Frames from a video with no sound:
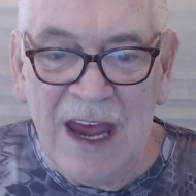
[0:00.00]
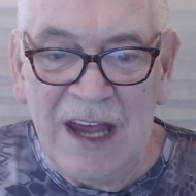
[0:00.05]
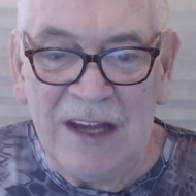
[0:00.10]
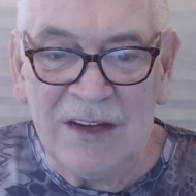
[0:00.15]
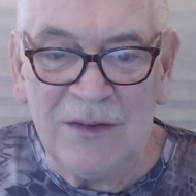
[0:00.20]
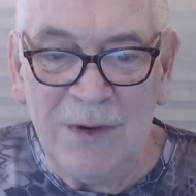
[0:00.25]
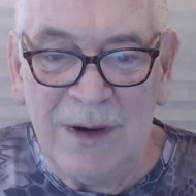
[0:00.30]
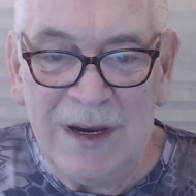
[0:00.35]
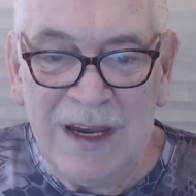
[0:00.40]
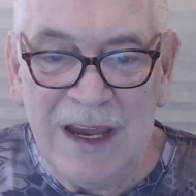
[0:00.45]

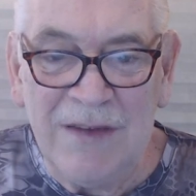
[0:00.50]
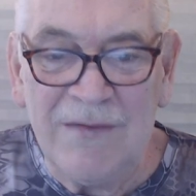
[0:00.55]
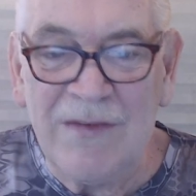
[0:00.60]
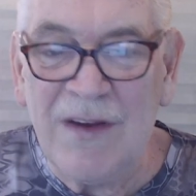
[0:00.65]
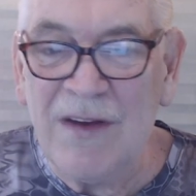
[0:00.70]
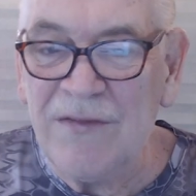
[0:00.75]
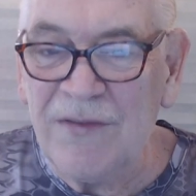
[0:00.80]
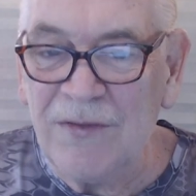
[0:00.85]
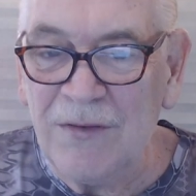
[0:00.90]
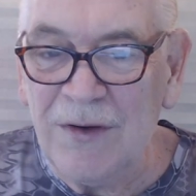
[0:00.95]
as we
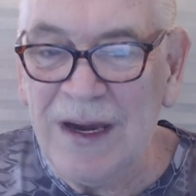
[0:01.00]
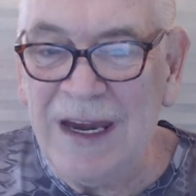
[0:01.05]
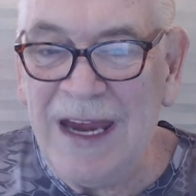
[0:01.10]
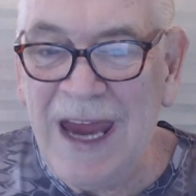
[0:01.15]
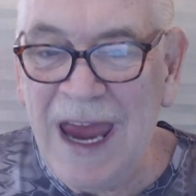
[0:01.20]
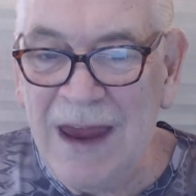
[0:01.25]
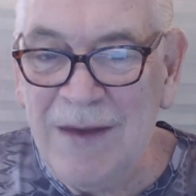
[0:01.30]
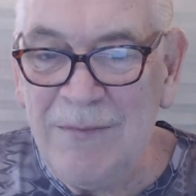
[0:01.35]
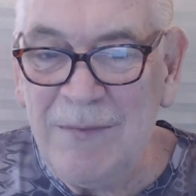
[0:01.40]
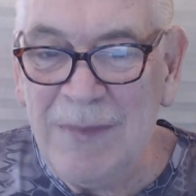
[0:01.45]
give free
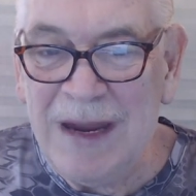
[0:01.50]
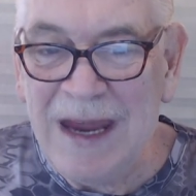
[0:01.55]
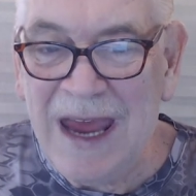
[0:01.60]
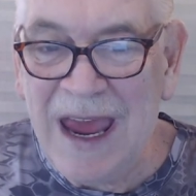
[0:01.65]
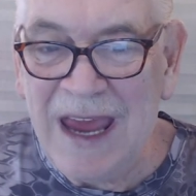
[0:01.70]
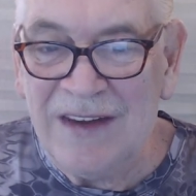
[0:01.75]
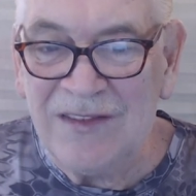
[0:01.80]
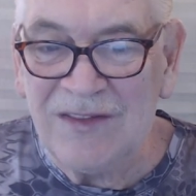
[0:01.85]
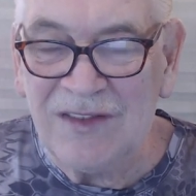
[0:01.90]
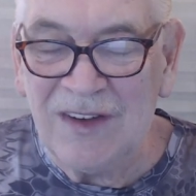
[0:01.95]

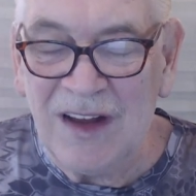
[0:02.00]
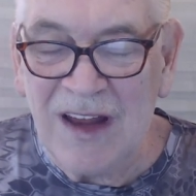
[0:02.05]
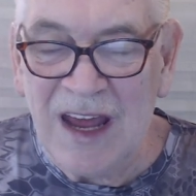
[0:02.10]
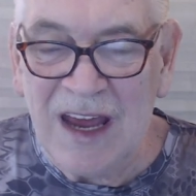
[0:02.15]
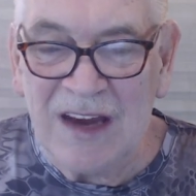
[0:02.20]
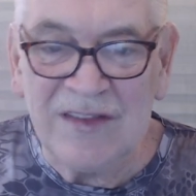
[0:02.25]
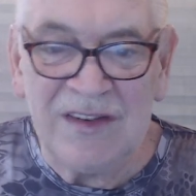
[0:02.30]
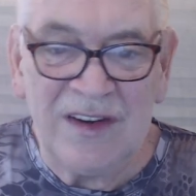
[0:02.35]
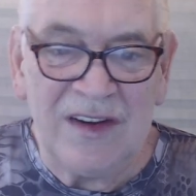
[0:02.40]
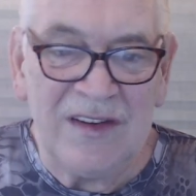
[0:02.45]
NBA
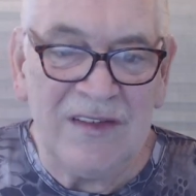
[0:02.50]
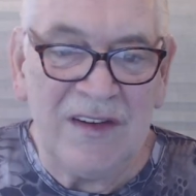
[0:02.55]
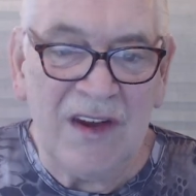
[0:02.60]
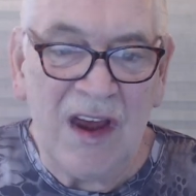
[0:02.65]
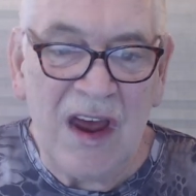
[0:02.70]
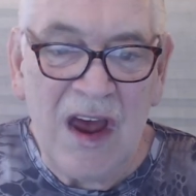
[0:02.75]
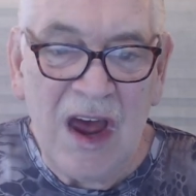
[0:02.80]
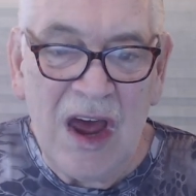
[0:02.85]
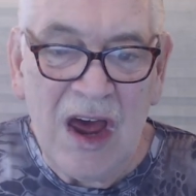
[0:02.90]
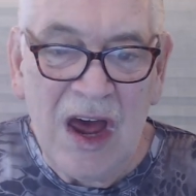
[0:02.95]
selections
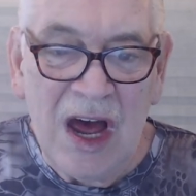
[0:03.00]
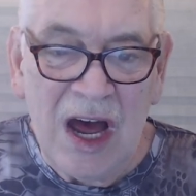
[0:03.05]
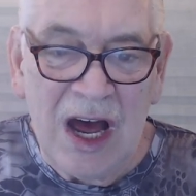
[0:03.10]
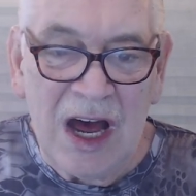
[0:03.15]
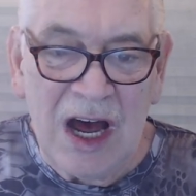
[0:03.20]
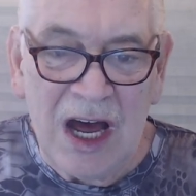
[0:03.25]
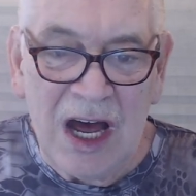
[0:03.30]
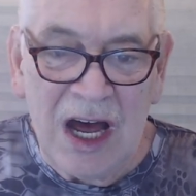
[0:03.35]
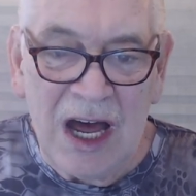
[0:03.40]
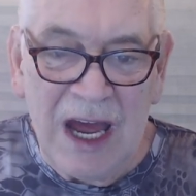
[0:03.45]

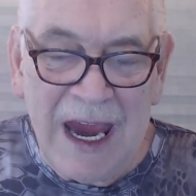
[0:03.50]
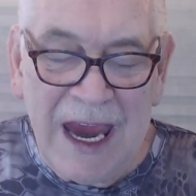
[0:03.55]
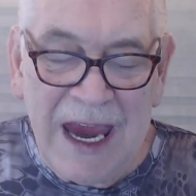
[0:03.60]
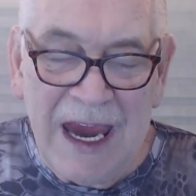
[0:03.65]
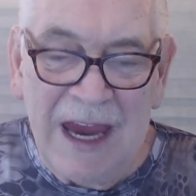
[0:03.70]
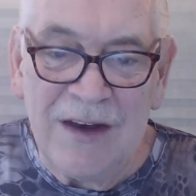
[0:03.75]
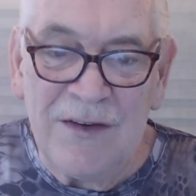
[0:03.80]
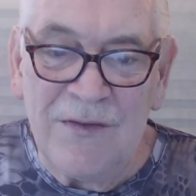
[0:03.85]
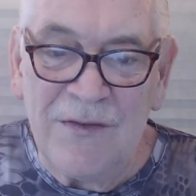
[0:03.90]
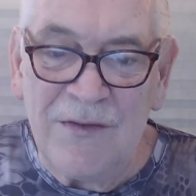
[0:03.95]
uh,
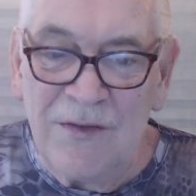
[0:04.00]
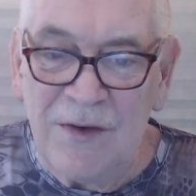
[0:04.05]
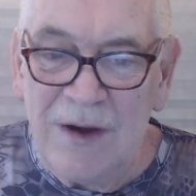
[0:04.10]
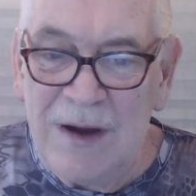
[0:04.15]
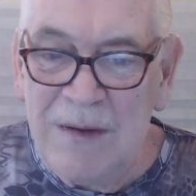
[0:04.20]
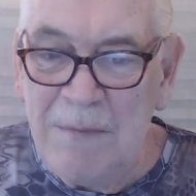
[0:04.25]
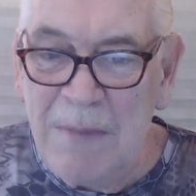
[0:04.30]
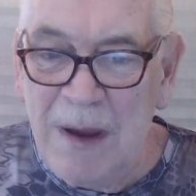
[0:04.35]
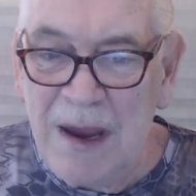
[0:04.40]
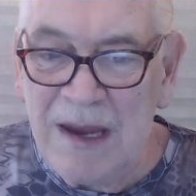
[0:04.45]
and
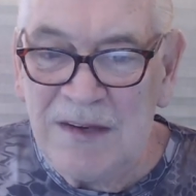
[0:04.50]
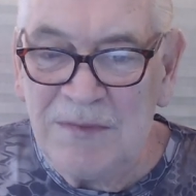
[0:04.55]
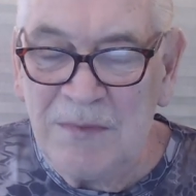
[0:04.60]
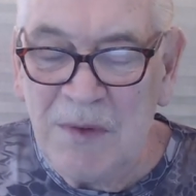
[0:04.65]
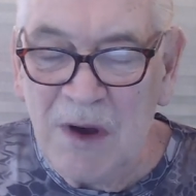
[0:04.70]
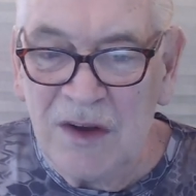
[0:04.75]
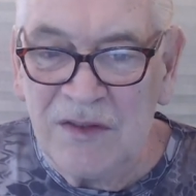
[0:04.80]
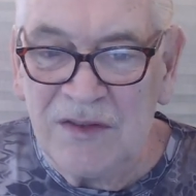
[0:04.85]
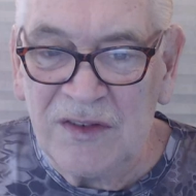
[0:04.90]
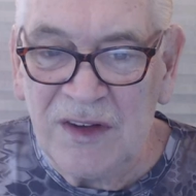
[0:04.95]
free
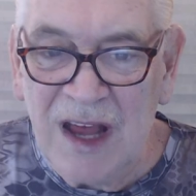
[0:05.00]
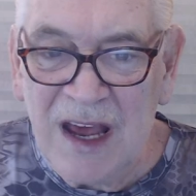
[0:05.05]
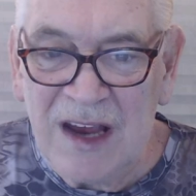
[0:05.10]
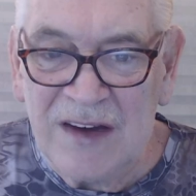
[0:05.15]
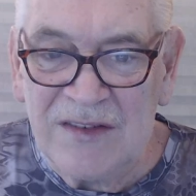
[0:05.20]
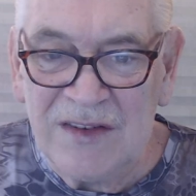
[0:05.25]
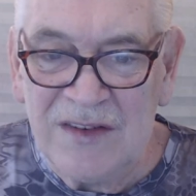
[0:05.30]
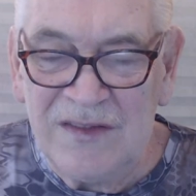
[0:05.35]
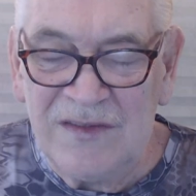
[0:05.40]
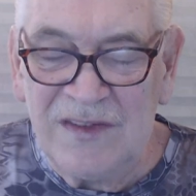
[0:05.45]
baseball
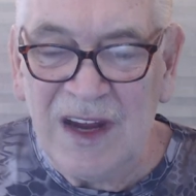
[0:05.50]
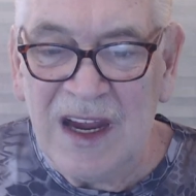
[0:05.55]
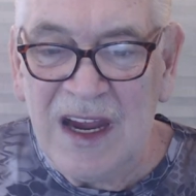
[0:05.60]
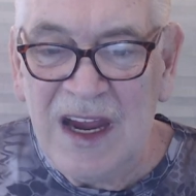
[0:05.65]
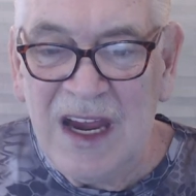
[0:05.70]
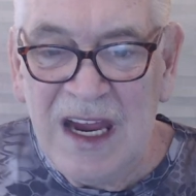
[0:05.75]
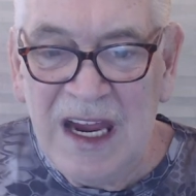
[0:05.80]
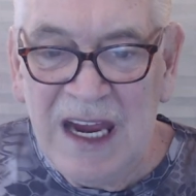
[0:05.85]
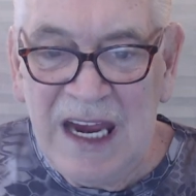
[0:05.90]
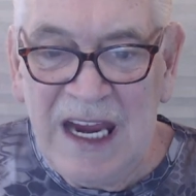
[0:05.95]
selections
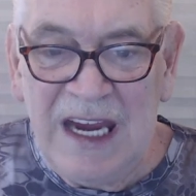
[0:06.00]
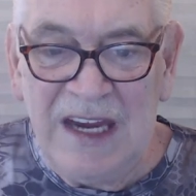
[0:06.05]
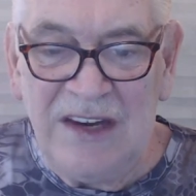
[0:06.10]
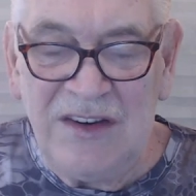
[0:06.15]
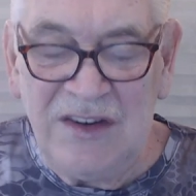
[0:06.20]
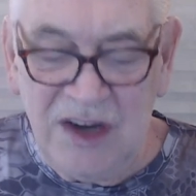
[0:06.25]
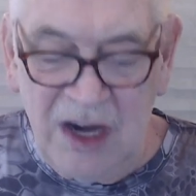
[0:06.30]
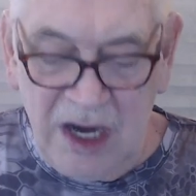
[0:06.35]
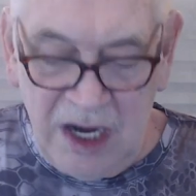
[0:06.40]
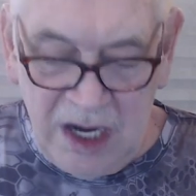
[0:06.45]

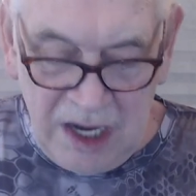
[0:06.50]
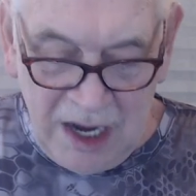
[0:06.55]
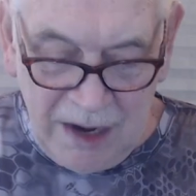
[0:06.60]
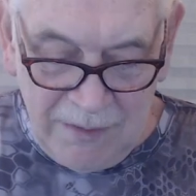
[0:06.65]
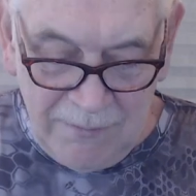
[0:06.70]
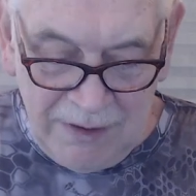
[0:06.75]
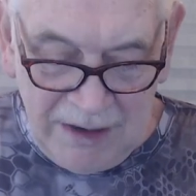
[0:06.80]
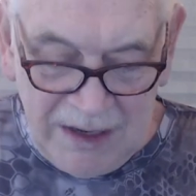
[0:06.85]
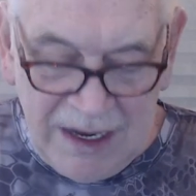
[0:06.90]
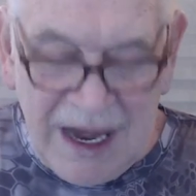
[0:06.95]
each and
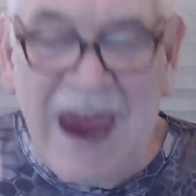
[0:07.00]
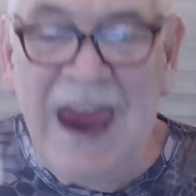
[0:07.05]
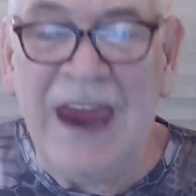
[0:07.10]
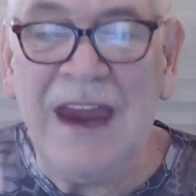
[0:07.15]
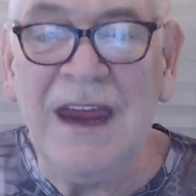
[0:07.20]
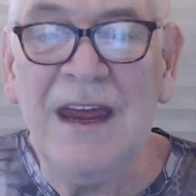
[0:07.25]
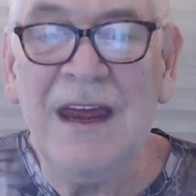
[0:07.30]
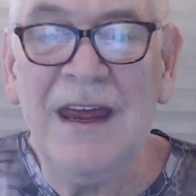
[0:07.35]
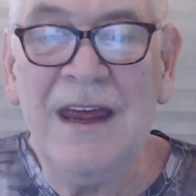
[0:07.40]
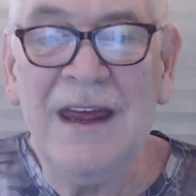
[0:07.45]
every
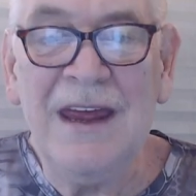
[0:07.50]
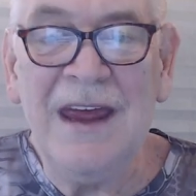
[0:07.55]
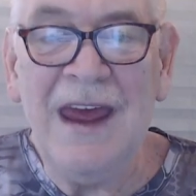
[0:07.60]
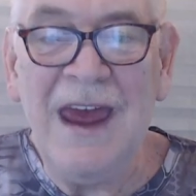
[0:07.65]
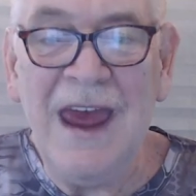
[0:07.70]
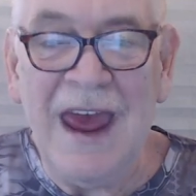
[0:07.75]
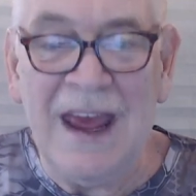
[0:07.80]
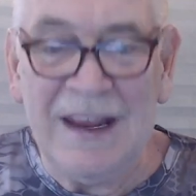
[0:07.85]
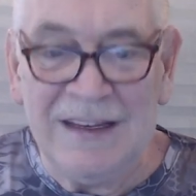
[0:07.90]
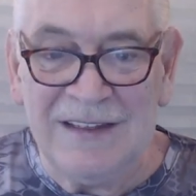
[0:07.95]
day,
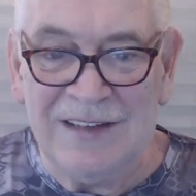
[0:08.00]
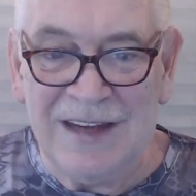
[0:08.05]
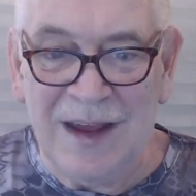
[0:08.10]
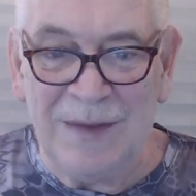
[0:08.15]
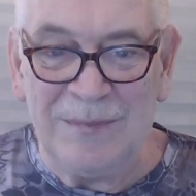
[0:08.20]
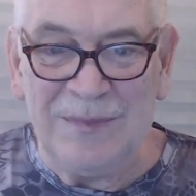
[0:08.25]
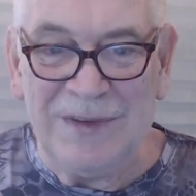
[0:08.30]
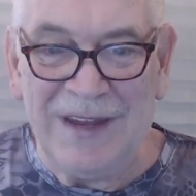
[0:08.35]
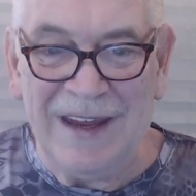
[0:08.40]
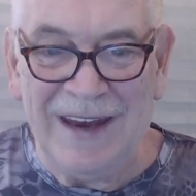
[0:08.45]

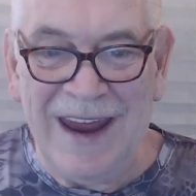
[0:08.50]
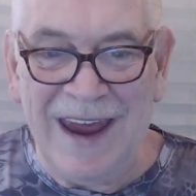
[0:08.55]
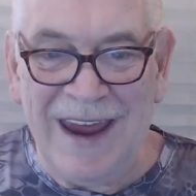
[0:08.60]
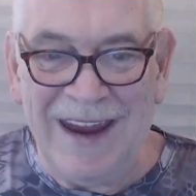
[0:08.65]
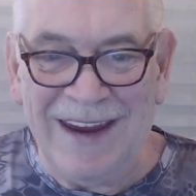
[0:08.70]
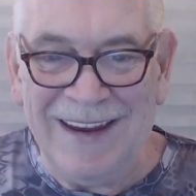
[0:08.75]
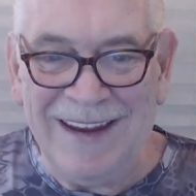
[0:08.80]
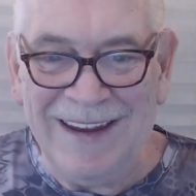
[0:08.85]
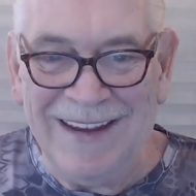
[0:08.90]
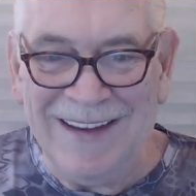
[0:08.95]
except
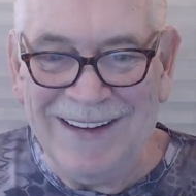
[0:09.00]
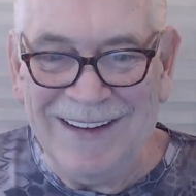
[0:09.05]
today.